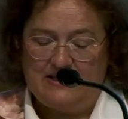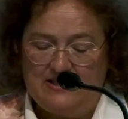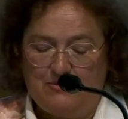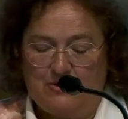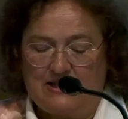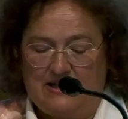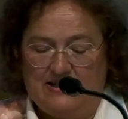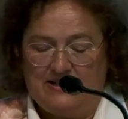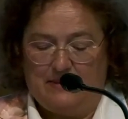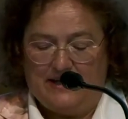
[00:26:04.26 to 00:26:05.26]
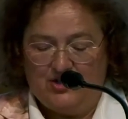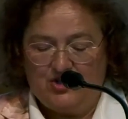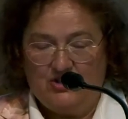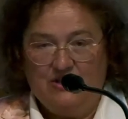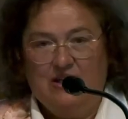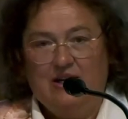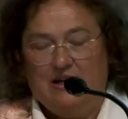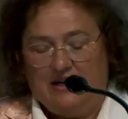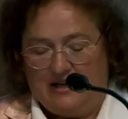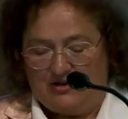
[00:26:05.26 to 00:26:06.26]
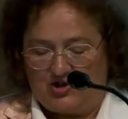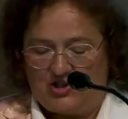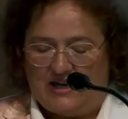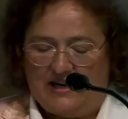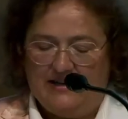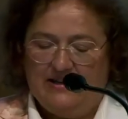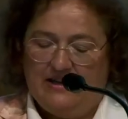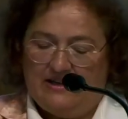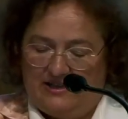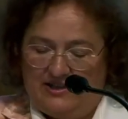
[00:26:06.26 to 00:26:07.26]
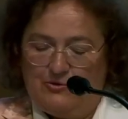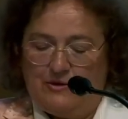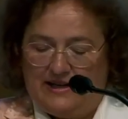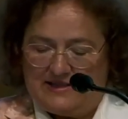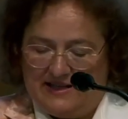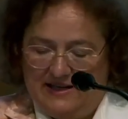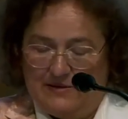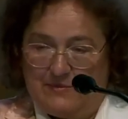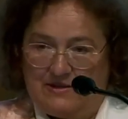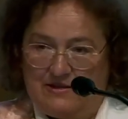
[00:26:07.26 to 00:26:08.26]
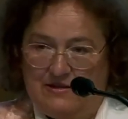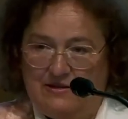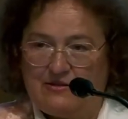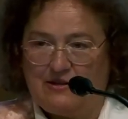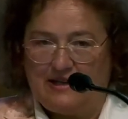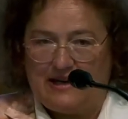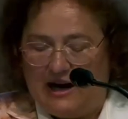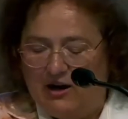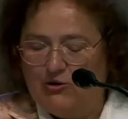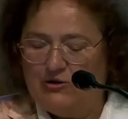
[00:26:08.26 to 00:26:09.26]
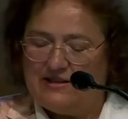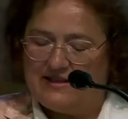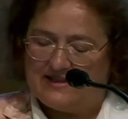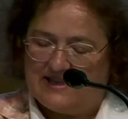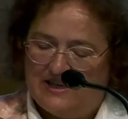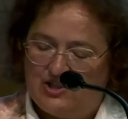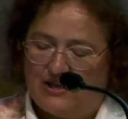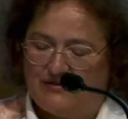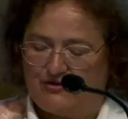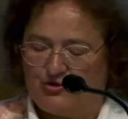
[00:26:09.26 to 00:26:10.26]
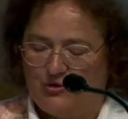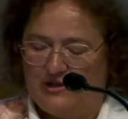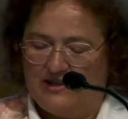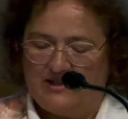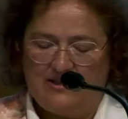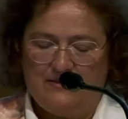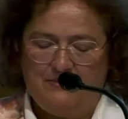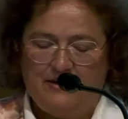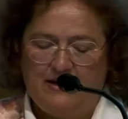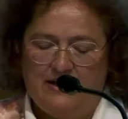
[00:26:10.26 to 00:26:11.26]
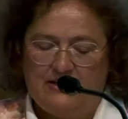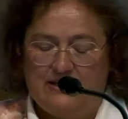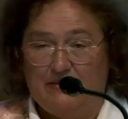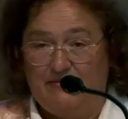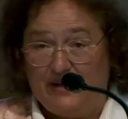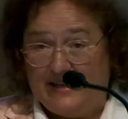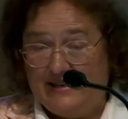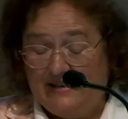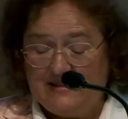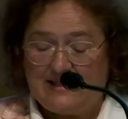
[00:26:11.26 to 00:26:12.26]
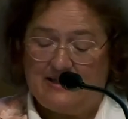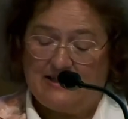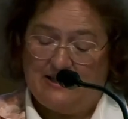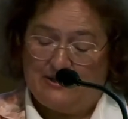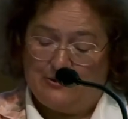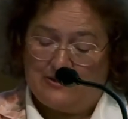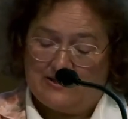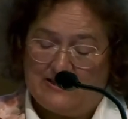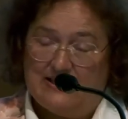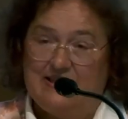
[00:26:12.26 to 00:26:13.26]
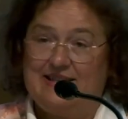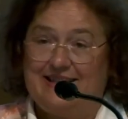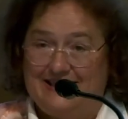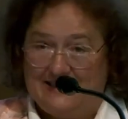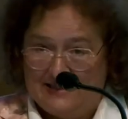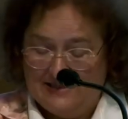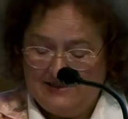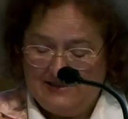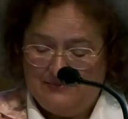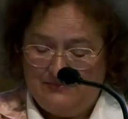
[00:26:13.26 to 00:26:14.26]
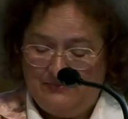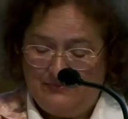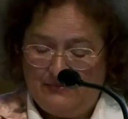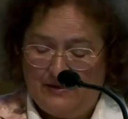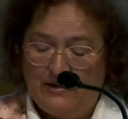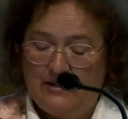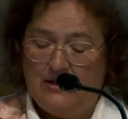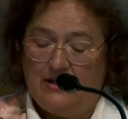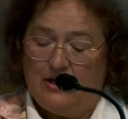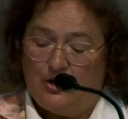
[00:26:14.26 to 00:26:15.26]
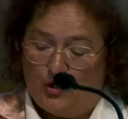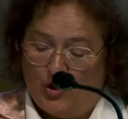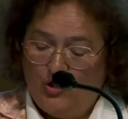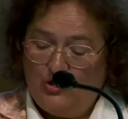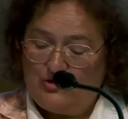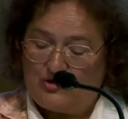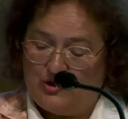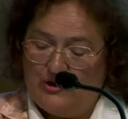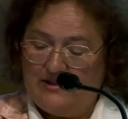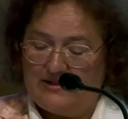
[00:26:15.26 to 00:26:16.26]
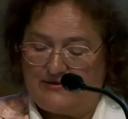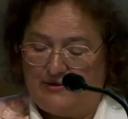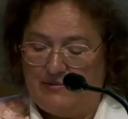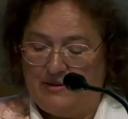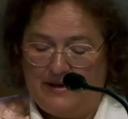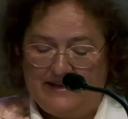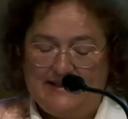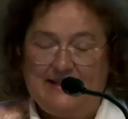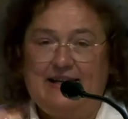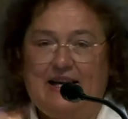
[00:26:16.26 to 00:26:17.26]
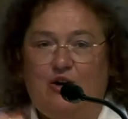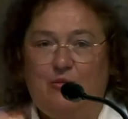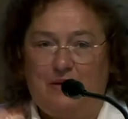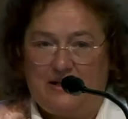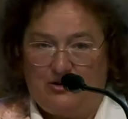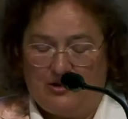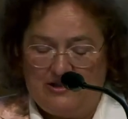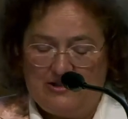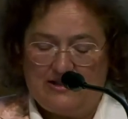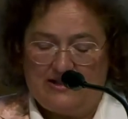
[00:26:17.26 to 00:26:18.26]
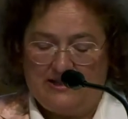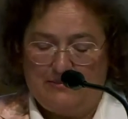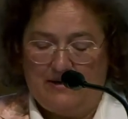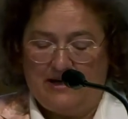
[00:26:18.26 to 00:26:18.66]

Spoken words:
Stein, ultimately not only the person himself could be guilty of his atheism, but also the society, which has neither trained his religious sense nor given him testimony of a living faith in God.